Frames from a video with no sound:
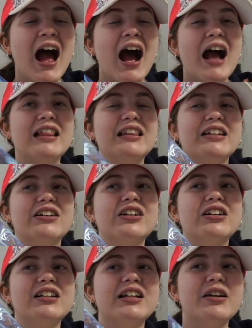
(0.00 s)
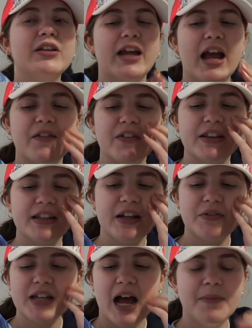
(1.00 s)
I literally, like, everything that
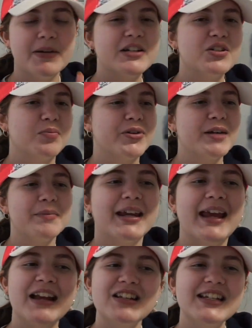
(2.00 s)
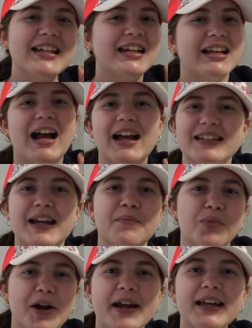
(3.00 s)
was happening to Brie, I'm like, can't she get a goddamn
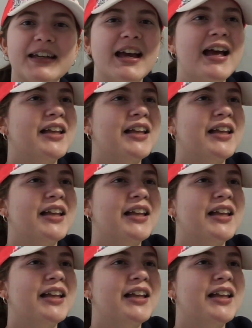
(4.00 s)
break?